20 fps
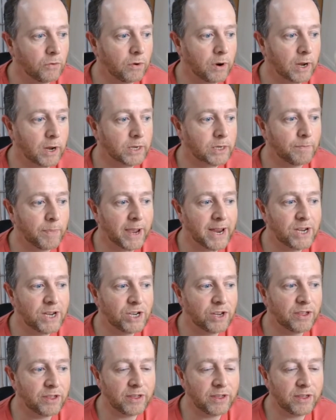Right, so page